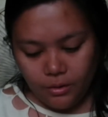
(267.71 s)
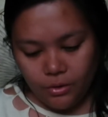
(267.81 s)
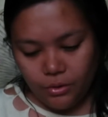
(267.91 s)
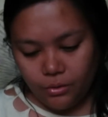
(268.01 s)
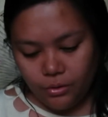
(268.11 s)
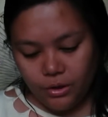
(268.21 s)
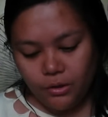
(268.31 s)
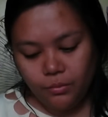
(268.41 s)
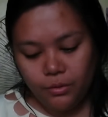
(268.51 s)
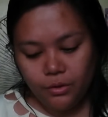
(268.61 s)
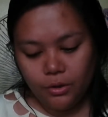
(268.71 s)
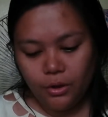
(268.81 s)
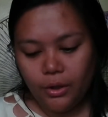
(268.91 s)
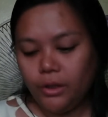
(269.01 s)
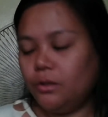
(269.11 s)
So these ones
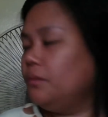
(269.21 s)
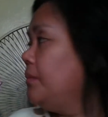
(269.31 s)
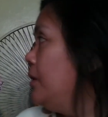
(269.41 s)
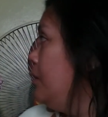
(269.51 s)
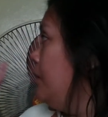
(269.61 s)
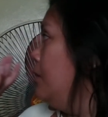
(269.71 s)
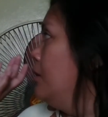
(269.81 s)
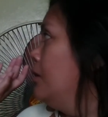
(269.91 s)
are going to be